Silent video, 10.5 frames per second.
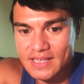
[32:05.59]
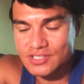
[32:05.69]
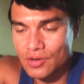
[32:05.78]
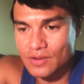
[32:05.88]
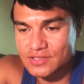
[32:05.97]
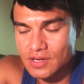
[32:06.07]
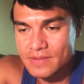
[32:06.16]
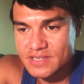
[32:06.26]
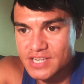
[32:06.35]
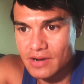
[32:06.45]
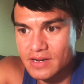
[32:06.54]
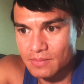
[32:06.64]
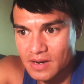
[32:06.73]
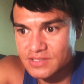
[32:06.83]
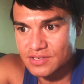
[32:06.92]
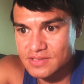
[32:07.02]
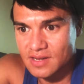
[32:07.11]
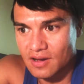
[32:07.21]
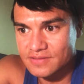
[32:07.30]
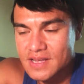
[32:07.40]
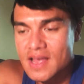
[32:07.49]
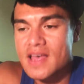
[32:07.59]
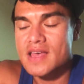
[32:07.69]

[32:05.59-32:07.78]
So it's going to be sharing amongst yourselves.